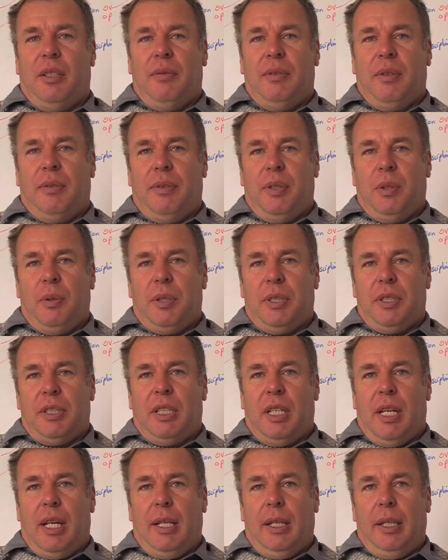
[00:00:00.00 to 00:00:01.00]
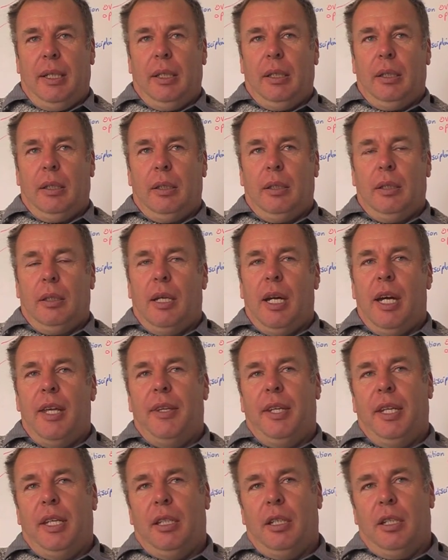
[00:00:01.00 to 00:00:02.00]
of your filter slightly,
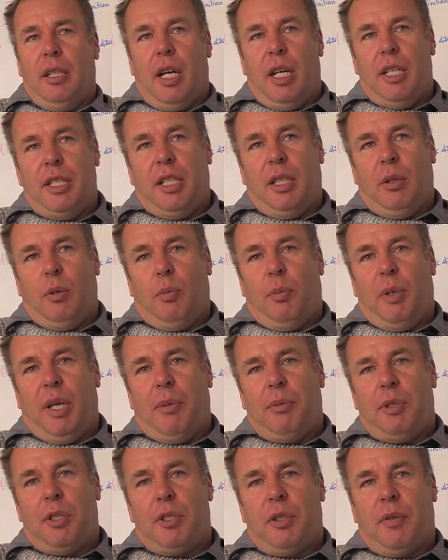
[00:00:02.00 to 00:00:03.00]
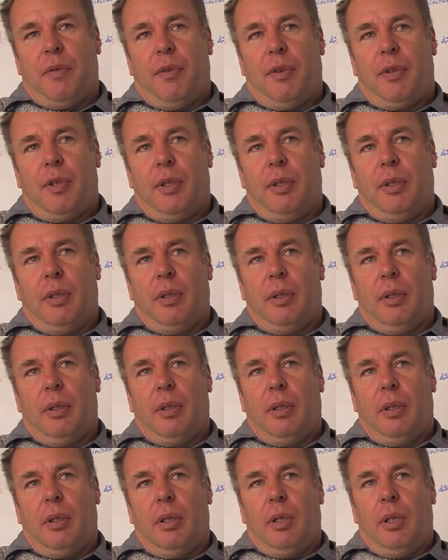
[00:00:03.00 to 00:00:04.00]
and then an idea will be able to drift through.
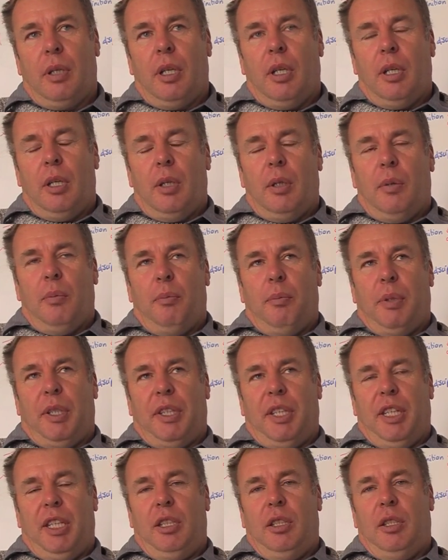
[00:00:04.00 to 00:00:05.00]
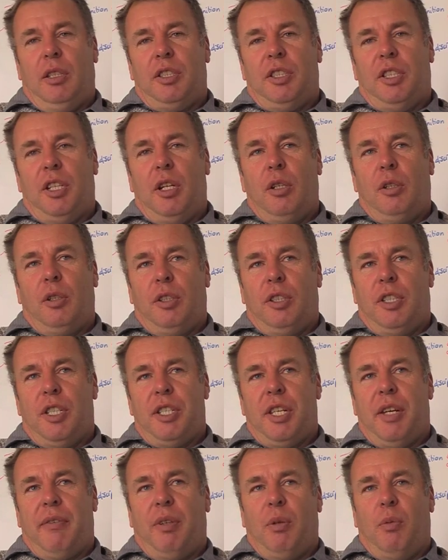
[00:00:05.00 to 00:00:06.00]
But then it's no good
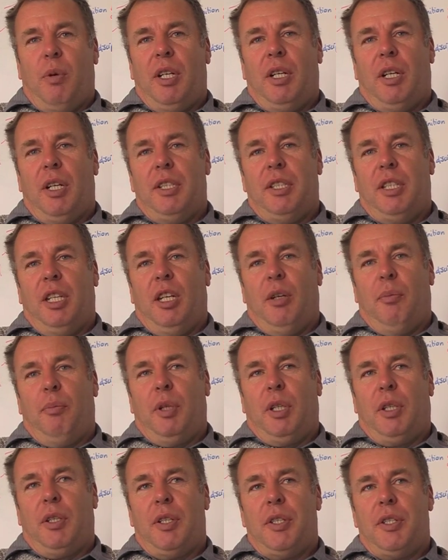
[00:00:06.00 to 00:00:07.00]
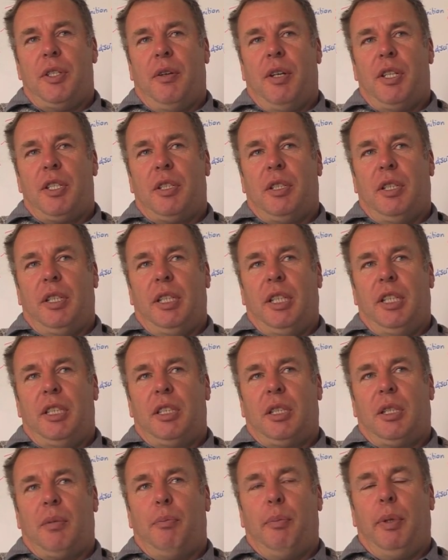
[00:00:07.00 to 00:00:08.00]
just having one idea, because you actually need
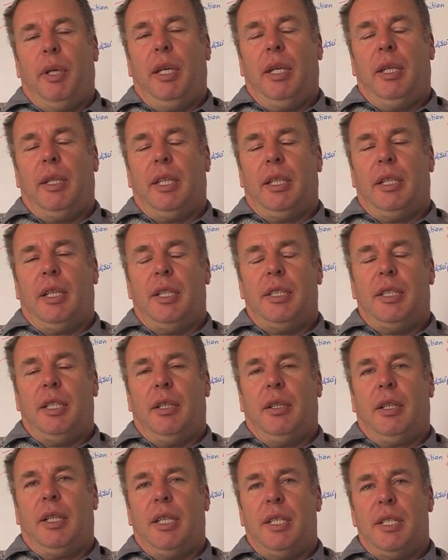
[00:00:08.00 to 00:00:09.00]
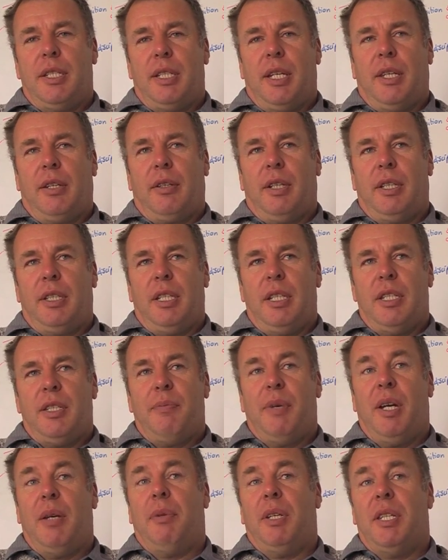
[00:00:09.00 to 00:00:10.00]
to compare that idea against other
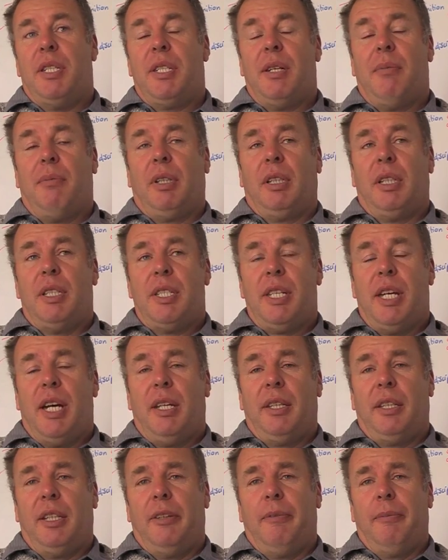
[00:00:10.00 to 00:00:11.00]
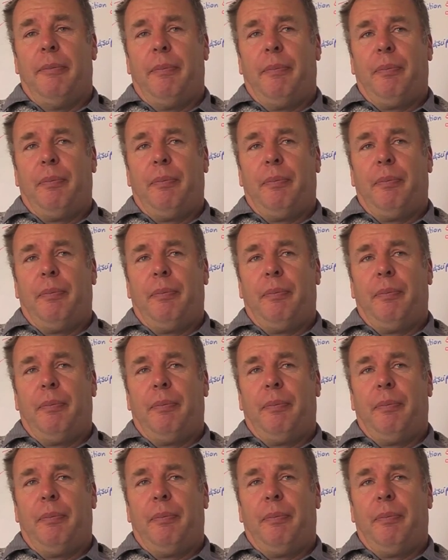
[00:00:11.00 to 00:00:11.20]
ideas. Maybe it's something that's out there.